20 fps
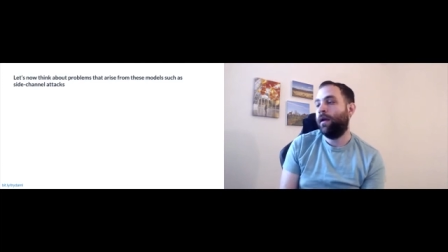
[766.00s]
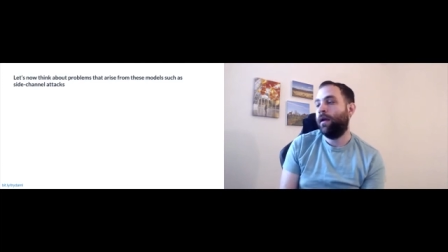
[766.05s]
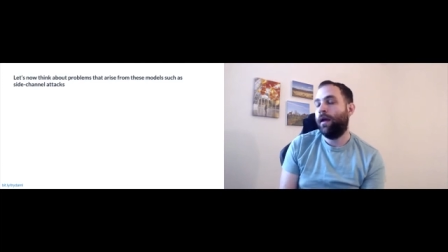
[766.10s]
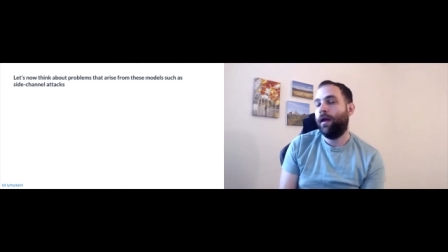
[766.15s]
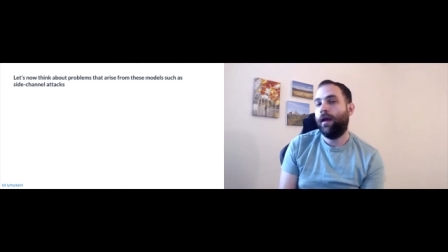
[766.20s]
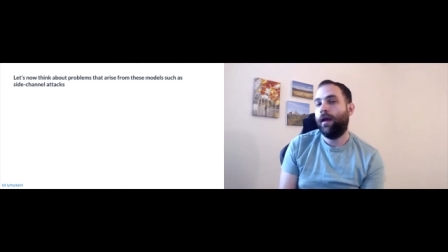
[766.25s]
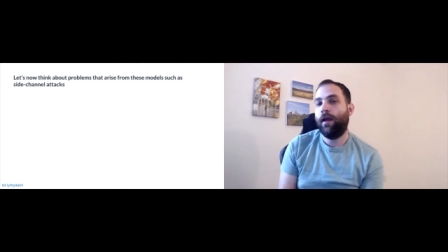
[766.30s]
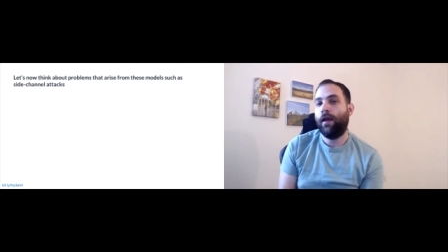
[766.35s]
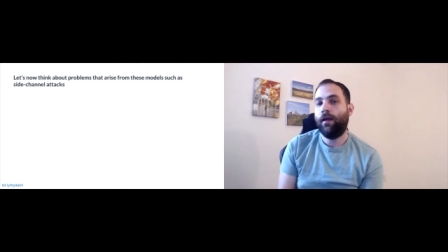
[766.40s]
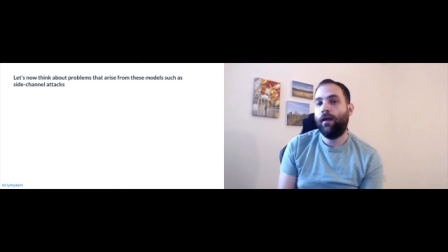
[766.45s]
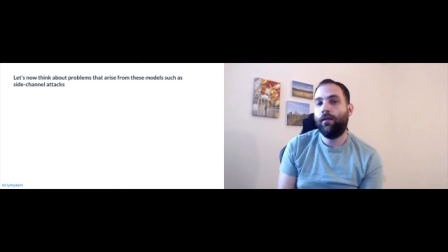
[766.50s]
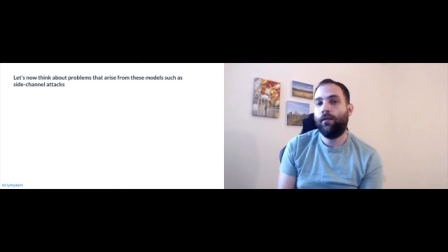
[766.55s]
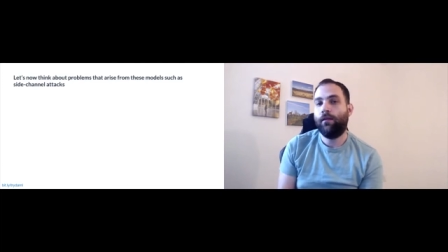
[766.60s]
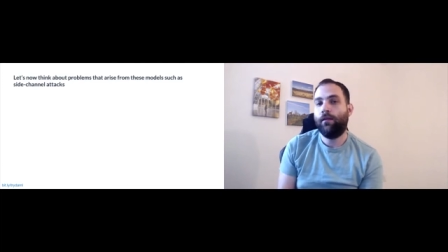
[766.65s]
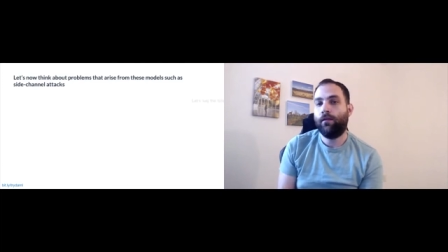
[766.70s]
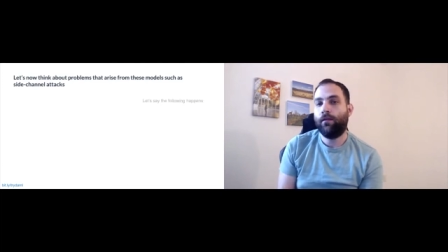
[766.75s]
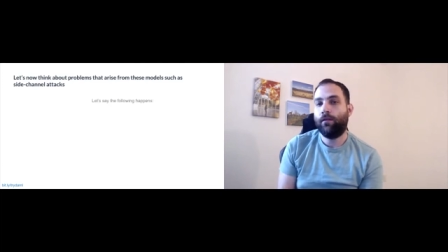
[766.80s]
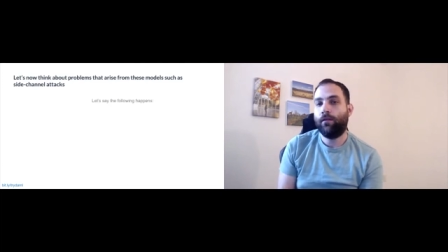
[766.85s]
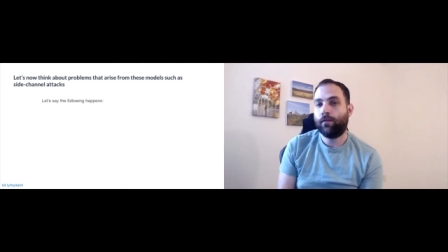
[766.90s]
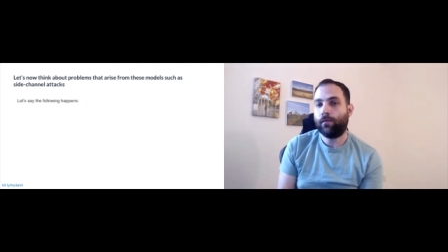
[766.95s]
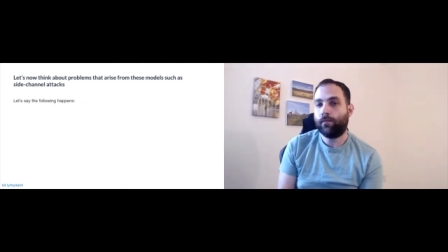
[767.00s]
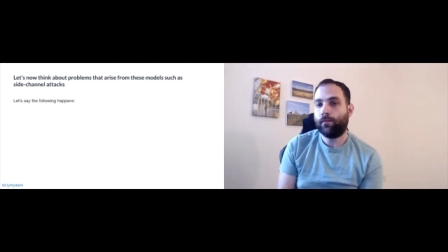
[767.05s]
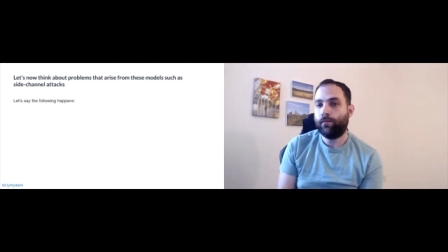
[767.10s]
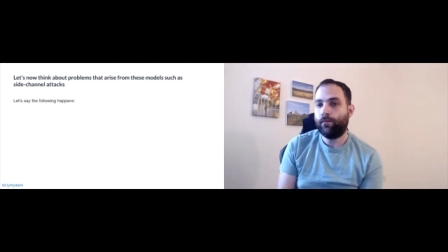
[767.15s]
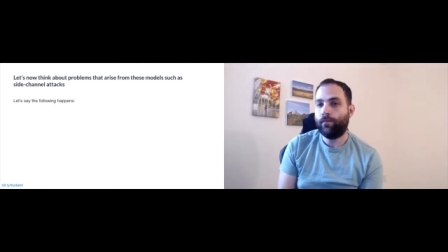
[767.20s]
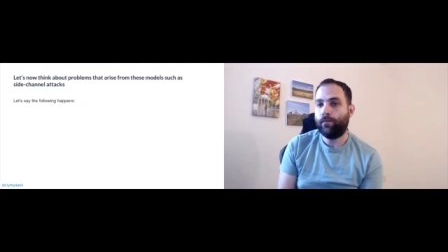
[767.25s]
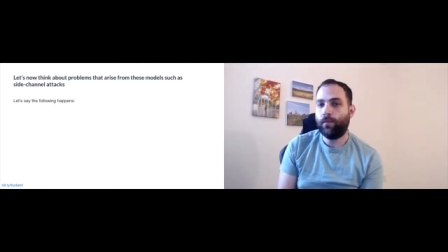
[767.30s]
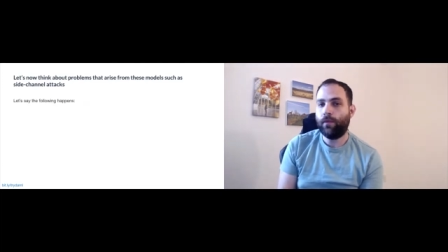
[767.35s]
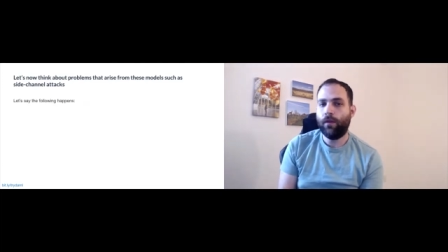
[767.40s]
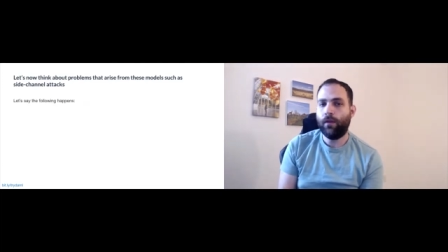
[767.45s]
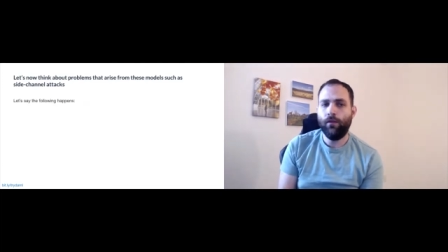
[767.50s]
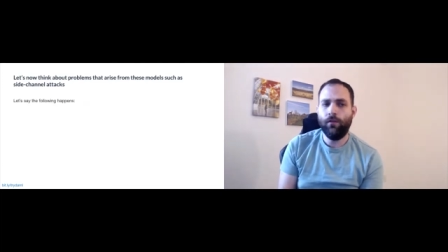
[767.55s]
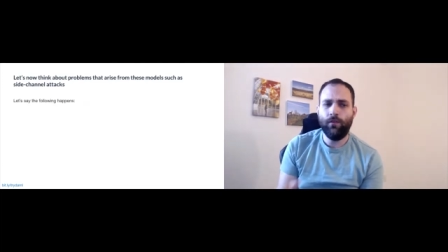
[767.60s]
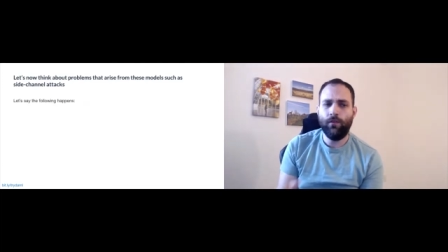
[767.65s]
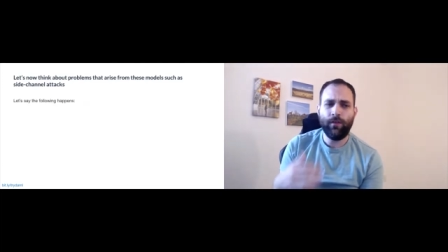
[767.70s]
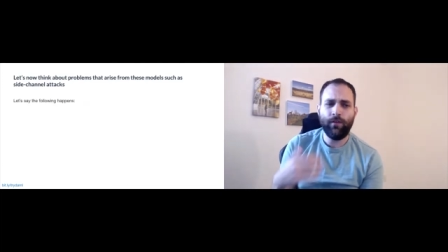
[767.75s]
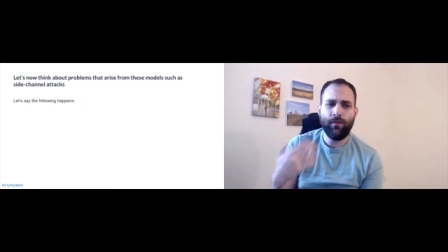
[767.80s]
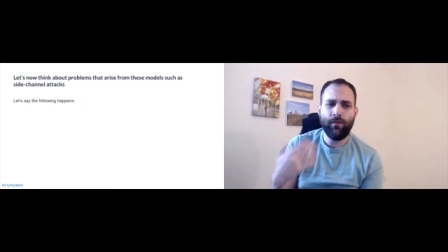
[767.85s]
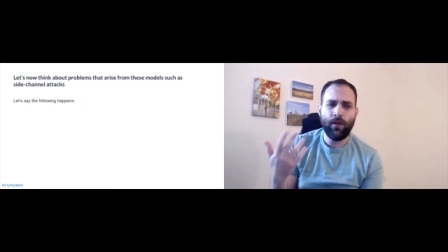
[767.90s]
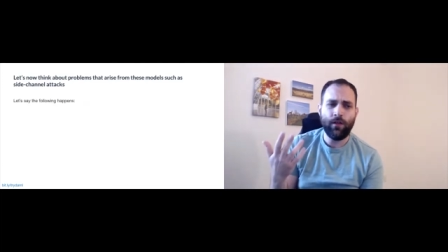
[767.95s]
and you
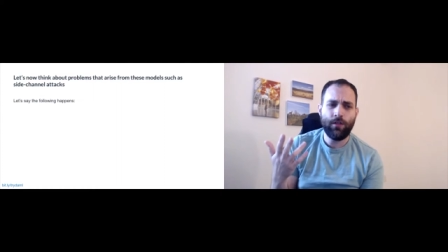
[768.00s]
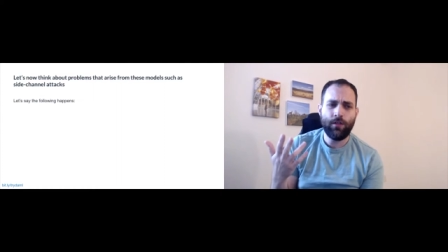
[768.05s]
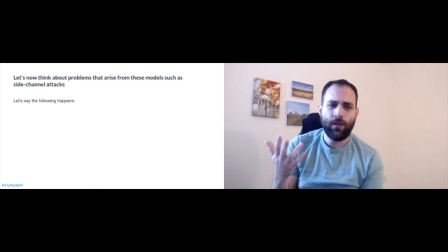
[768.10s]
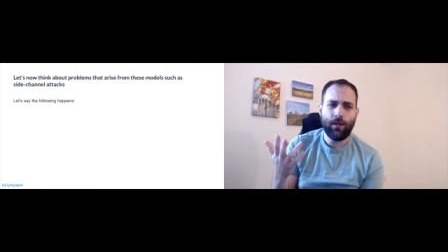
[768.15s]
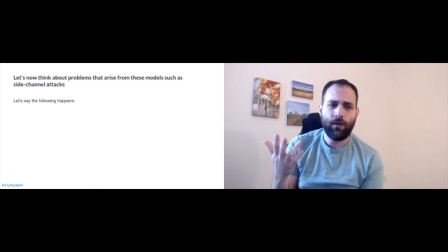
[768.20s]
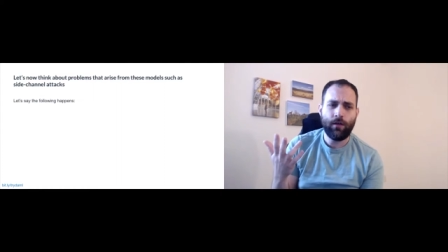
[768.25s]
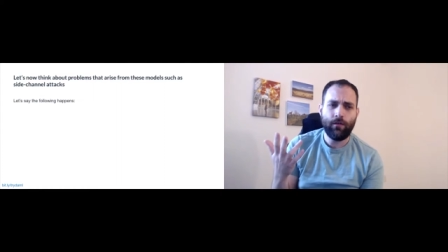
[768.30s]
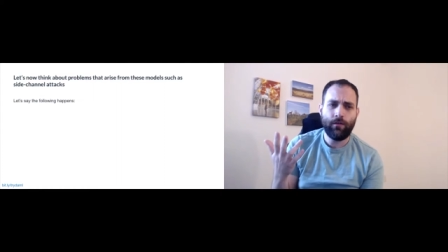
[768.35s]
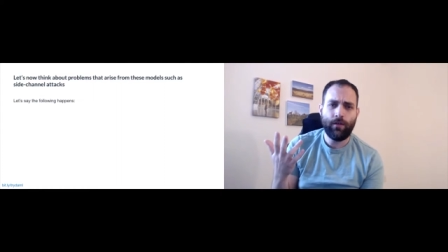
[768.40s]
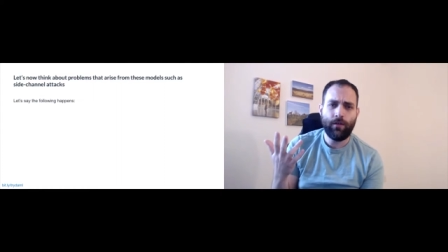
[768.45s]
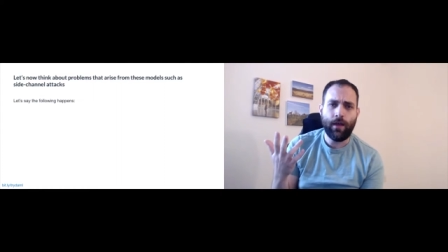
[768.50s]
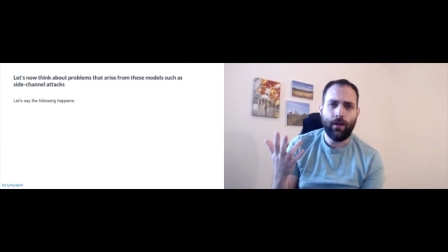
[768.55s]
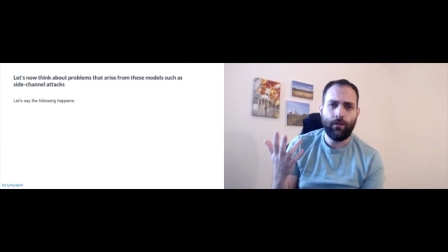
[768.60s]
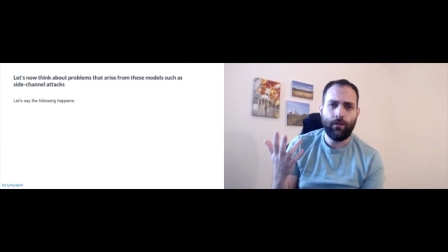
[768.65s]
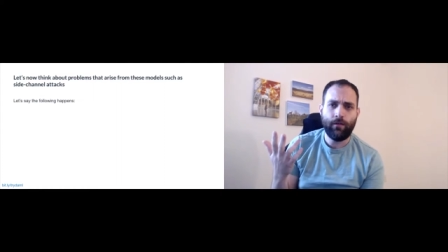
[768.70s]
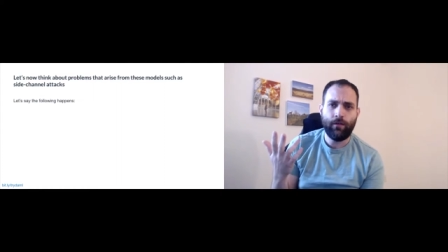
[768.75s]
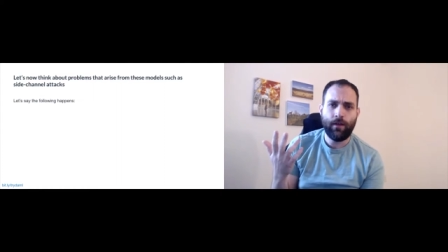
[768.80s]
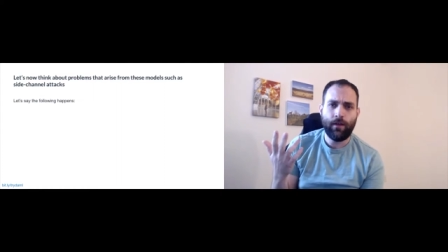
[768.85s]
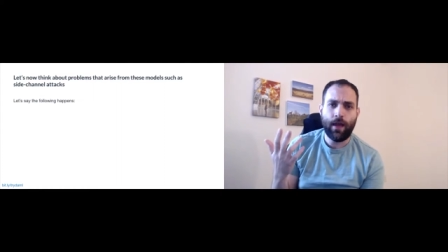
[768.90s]
see side channel attacks